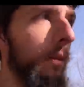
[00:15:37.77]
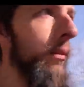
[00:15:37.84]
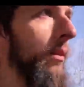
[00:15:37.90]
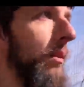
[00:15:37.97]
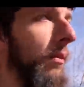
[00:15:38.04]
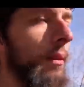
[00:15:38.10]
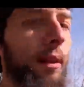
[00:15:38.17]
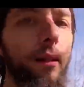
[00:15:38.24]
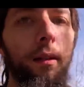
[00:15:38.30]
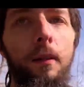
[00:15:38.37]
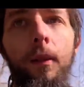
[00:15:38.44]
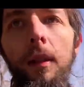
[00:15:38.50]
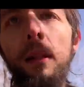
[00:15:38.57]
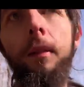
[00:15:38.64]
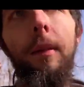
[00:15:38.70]
so I don't
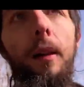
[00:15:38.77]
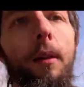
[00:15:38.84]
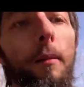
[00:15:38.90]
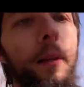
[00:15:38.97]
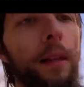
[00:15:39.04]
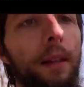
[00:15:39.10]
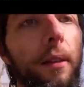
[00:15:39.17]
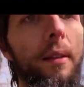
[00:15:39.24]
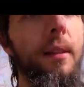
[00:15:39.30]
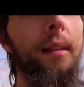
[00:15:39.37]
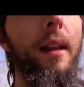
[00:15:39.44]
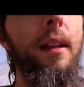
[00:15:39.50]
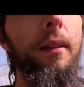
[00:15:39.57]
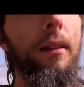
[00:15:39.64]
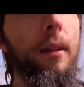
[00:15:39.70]
really recommend you
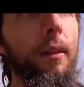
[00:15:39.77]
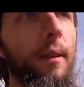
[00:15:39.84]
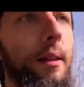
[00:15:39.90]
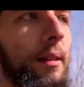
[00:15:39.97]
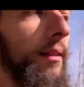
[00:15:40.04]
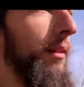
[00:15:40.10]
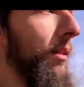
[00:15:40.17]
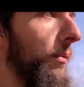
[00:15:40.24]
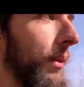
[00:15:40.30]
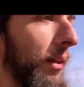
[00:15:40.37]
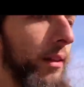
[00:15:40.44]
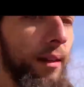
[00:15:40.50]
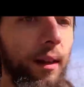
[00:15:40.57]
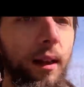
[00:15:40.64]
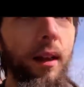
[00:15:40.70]
stay in there unless
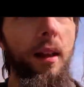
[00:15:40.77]
you